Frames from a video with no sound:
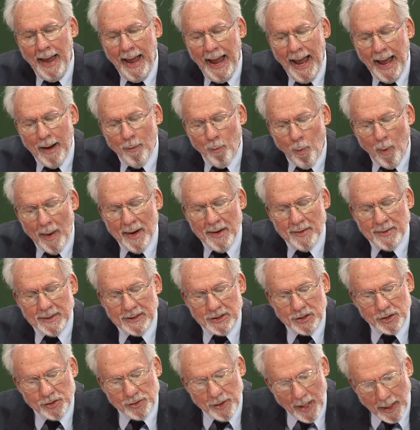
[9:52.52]
and one of the
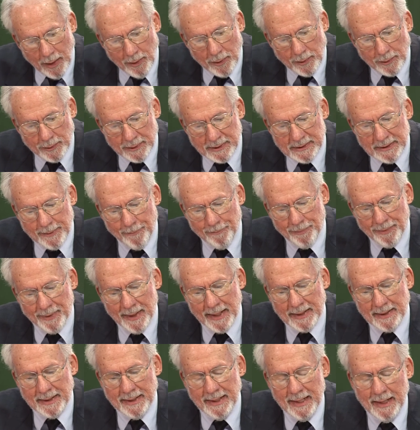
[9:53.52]
struggles
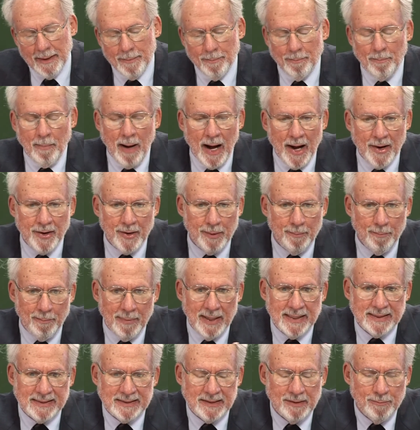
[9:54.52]
that the modern
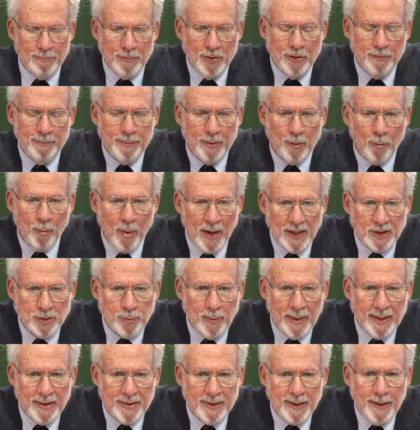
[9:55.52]
Muslim movement works
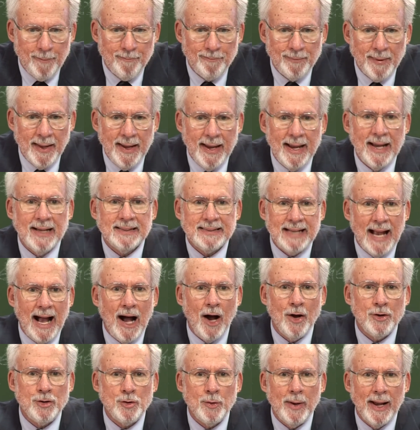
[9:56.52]
with is
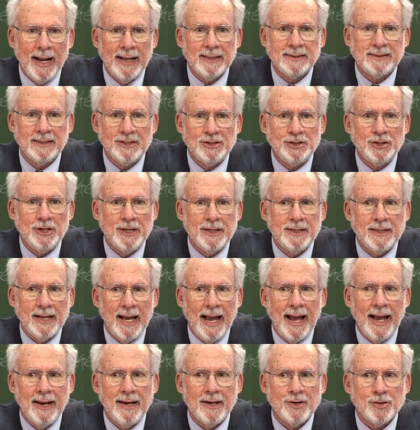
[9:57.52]
how you exegete
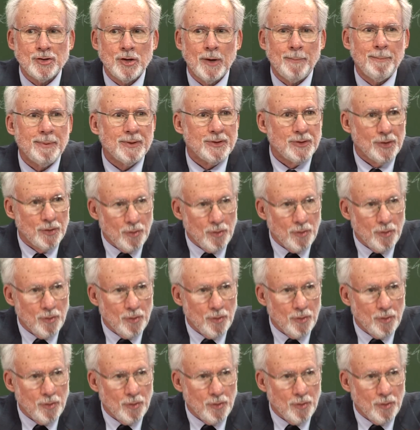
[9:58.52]
and interpret